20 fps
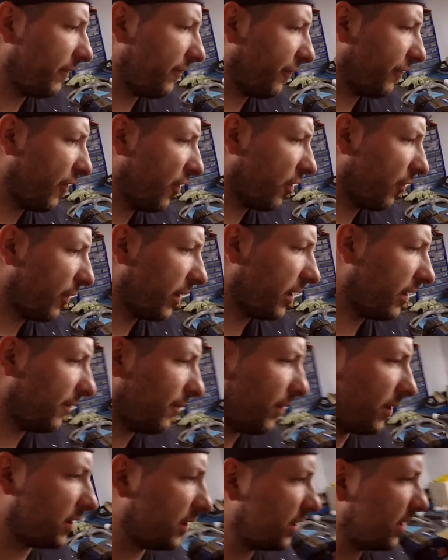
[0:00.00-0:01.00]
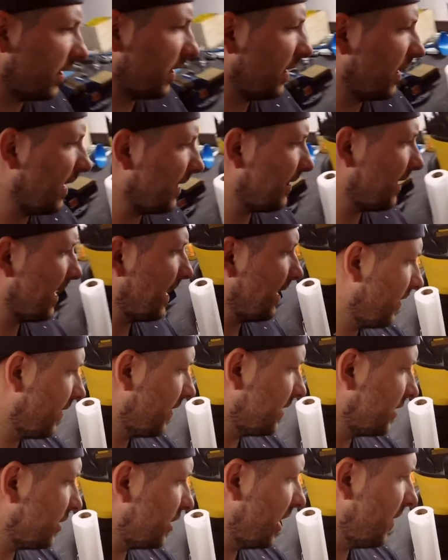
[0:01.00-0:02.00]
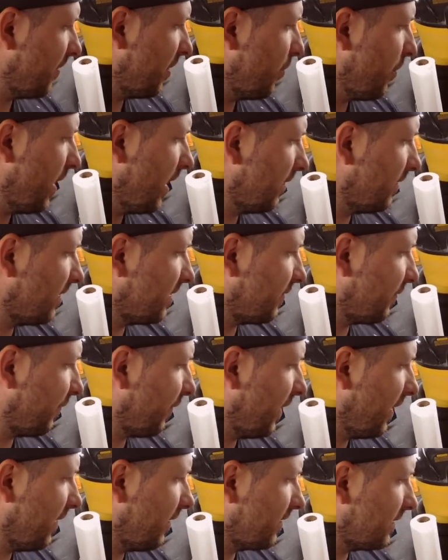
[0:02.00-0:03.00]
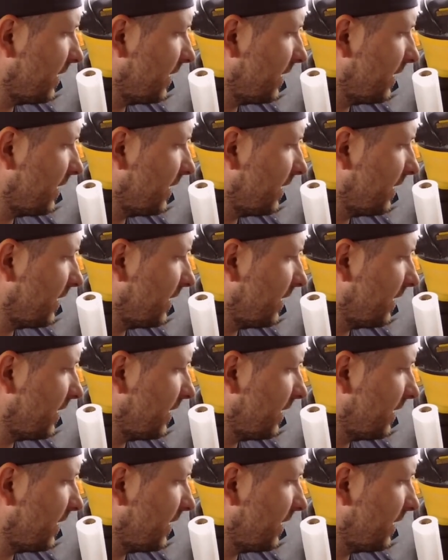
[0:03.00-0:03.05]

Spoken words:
forward, we're just gonna let that, oh, it's JB welding his fingers